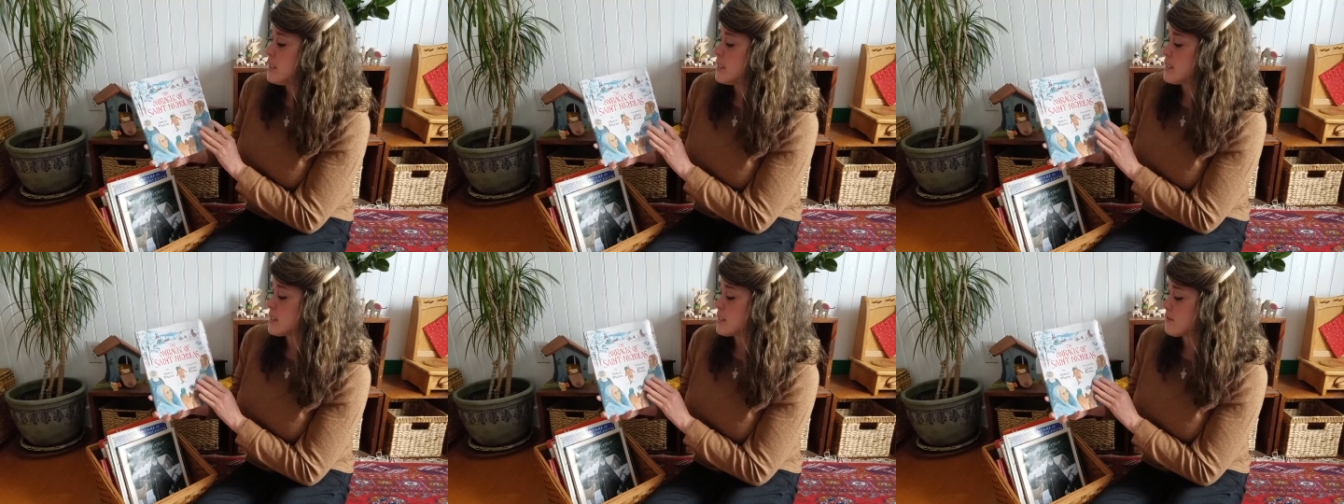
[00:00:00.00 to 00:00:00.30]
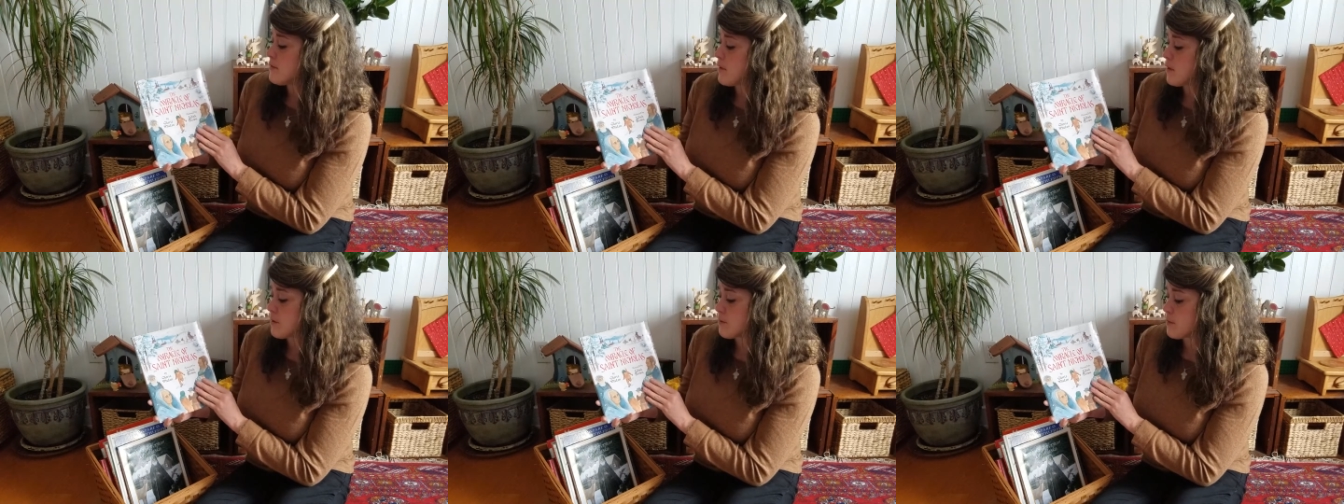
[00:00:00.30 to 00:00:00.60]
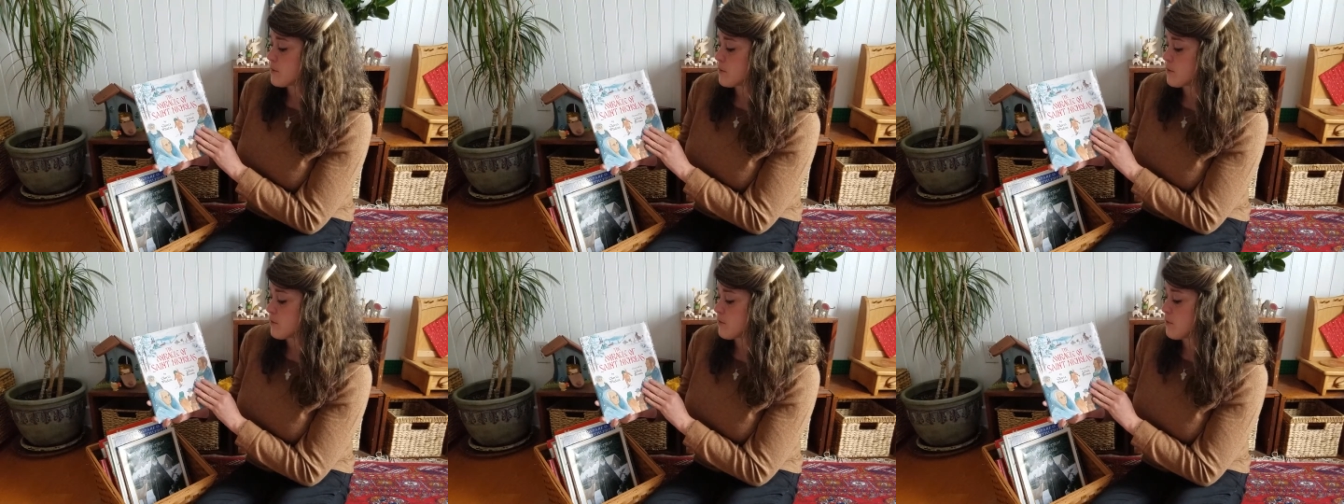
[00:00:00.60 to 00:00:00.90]
It's very
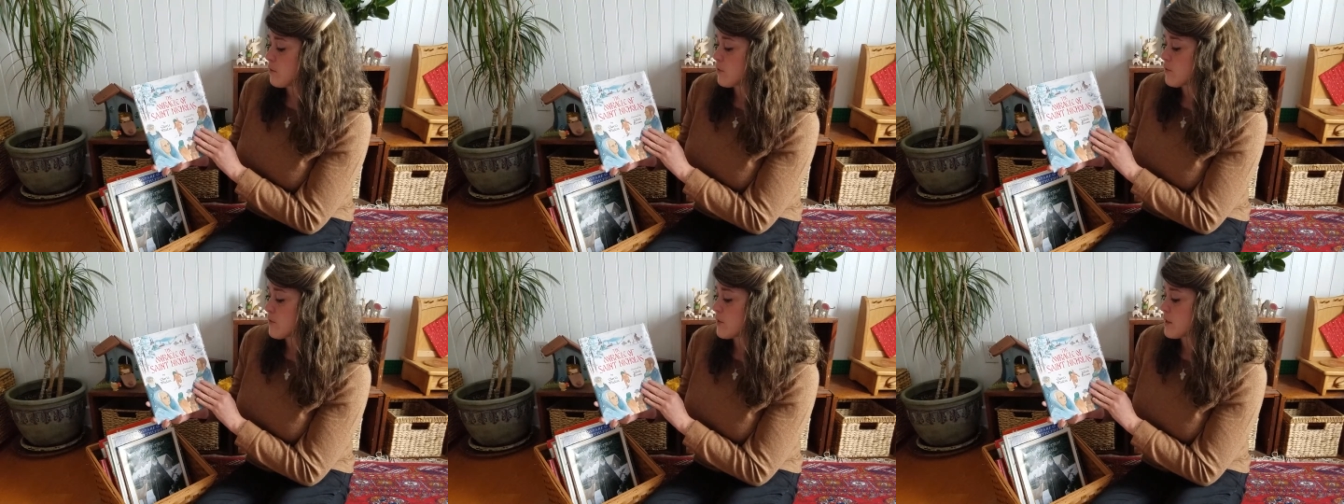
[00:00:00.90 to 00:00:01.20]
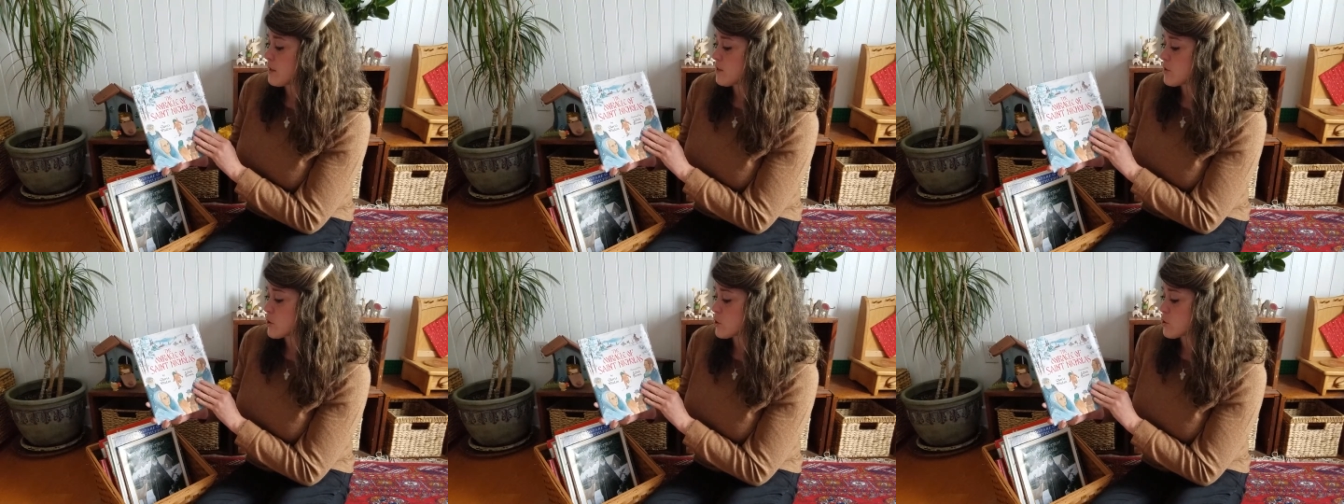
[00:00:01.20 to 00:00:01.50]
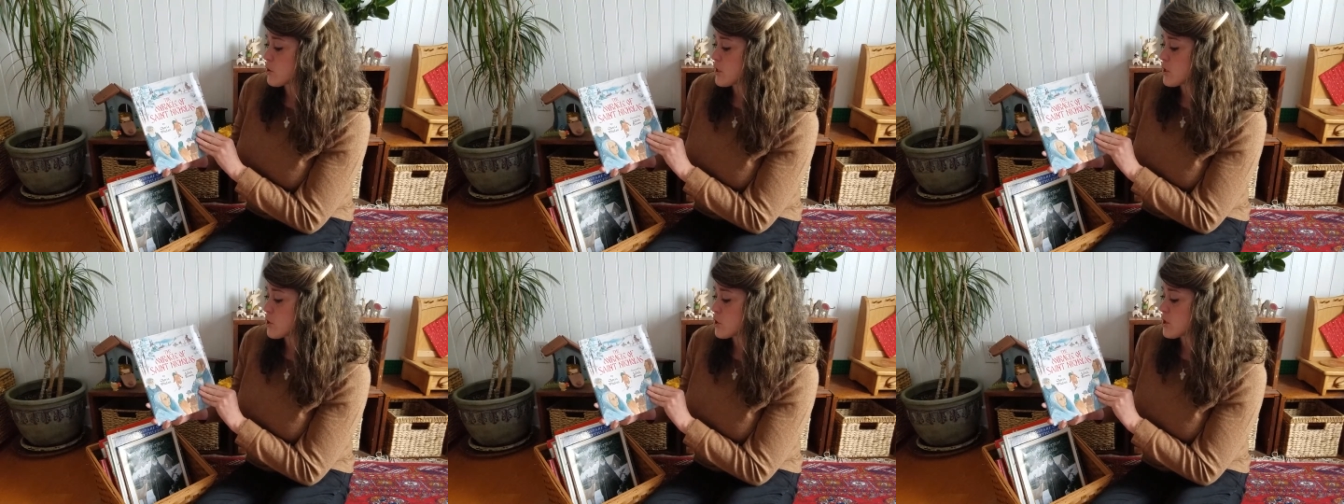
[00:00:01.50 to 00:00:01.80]
beautiful. The
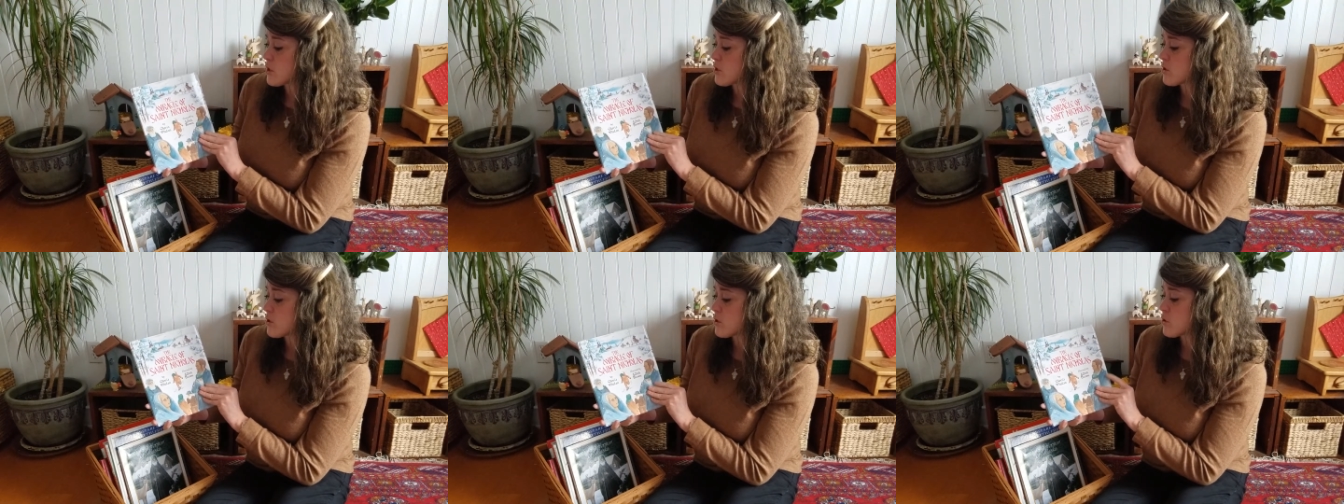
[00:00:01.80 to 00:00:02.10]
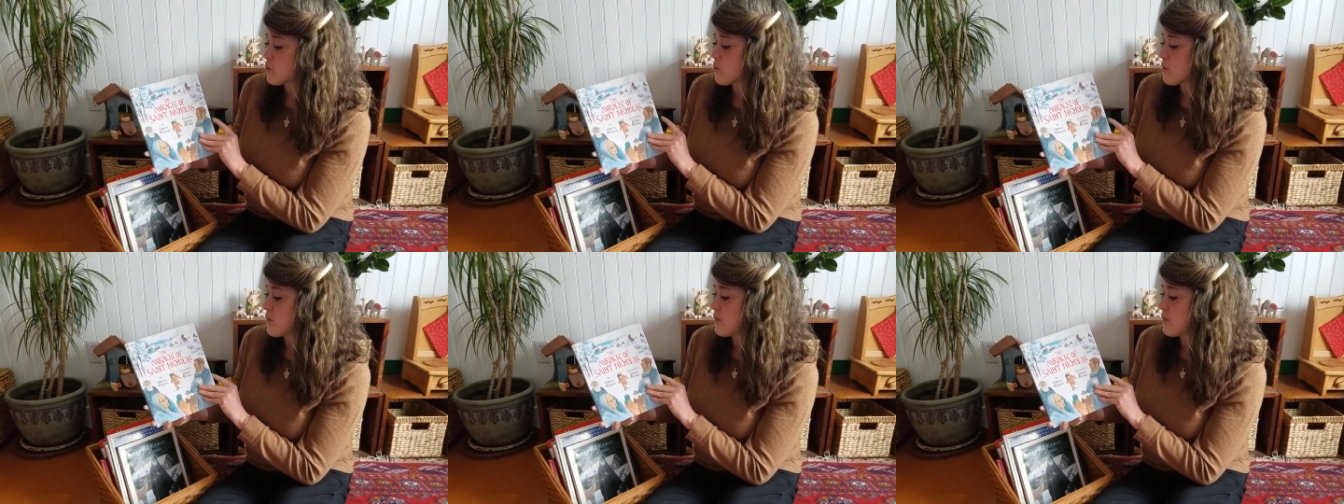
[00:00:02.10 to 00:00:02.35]
illustrations are sort